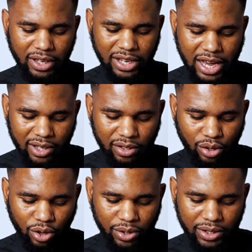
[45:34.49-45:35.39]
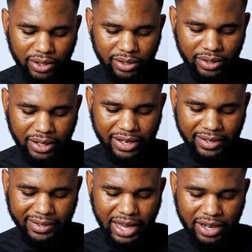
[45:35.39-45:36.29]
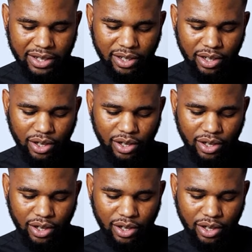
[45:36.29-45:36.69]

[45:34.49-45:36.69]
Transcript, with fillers: Yes, Lord, he said.